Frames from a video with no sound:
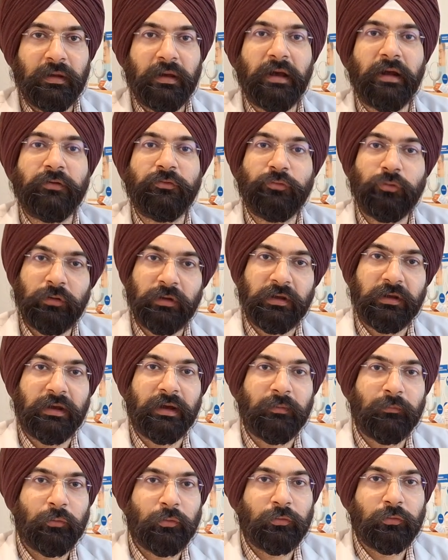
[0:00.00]
and today
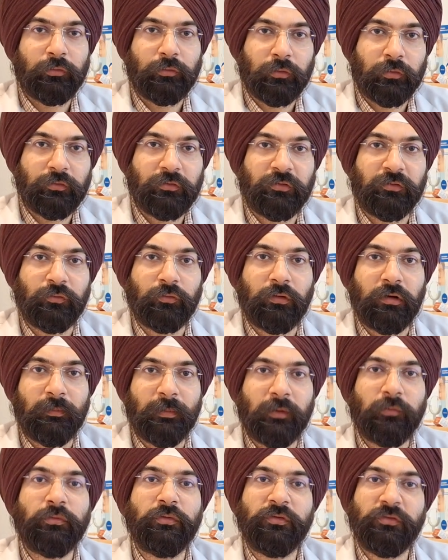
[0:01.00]
I'm going to talk to you
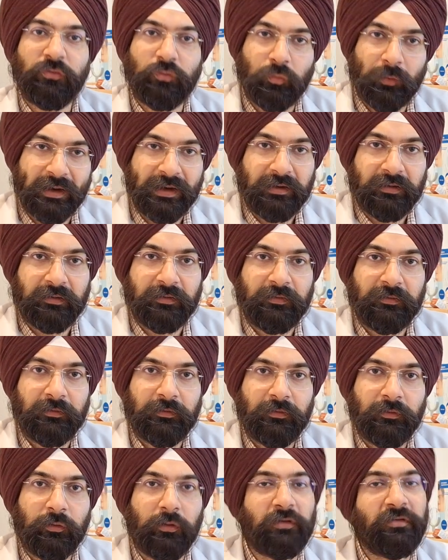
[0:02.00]
about squint
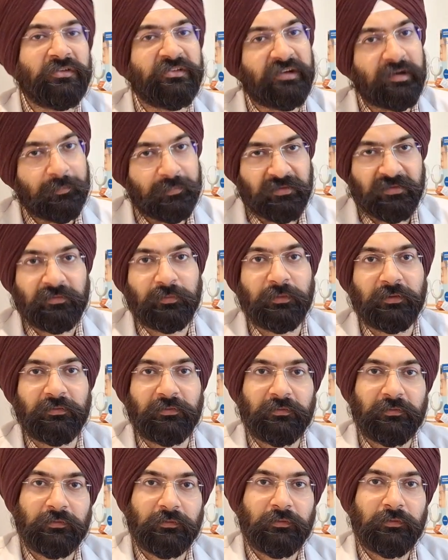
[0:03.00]
or
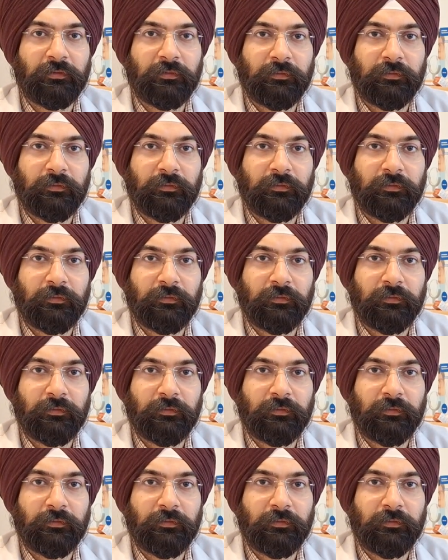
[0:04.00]
strabismus.